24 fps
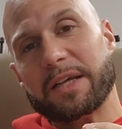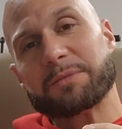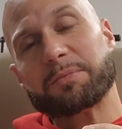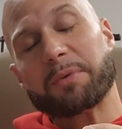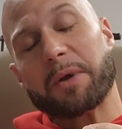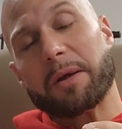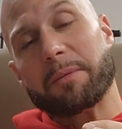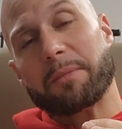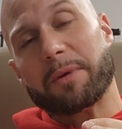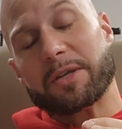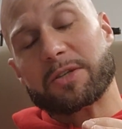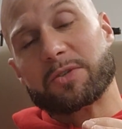that's
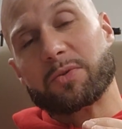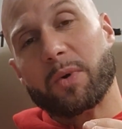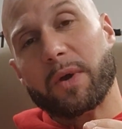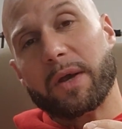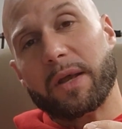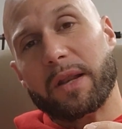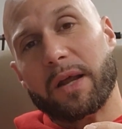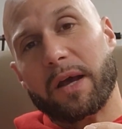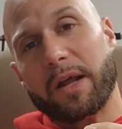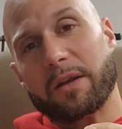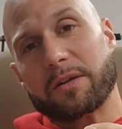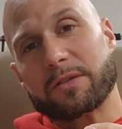probably about
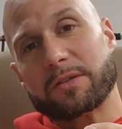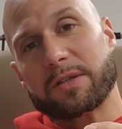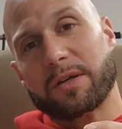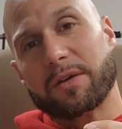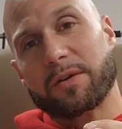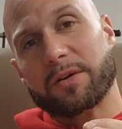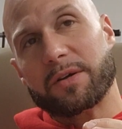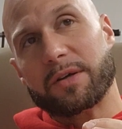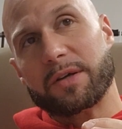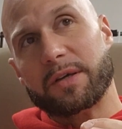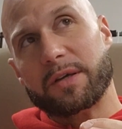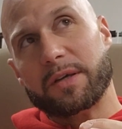$20
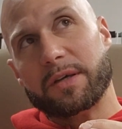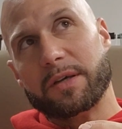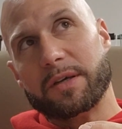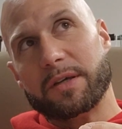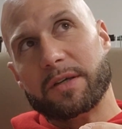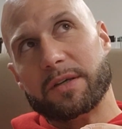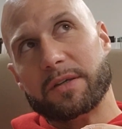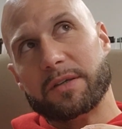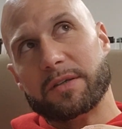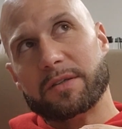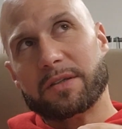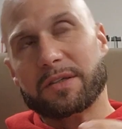
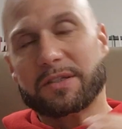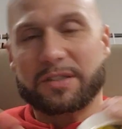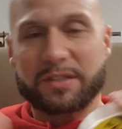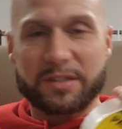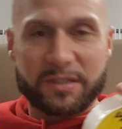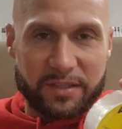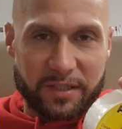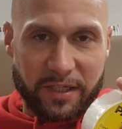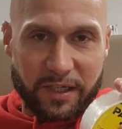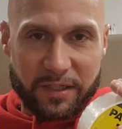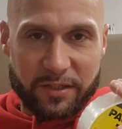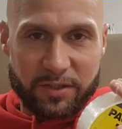every, let's
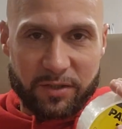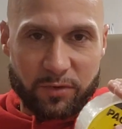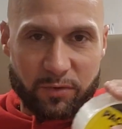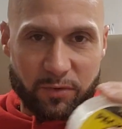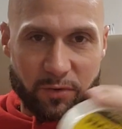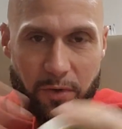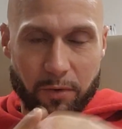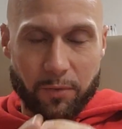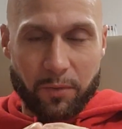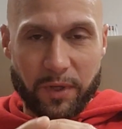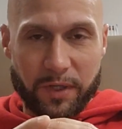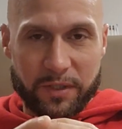just say two,
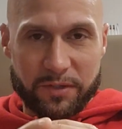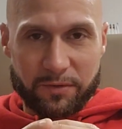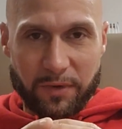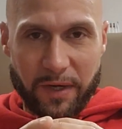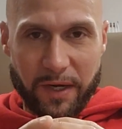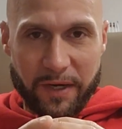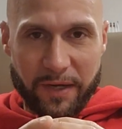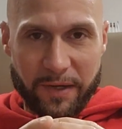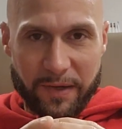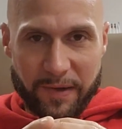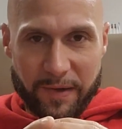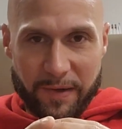three weeks,
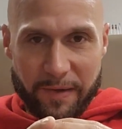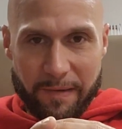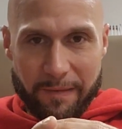right?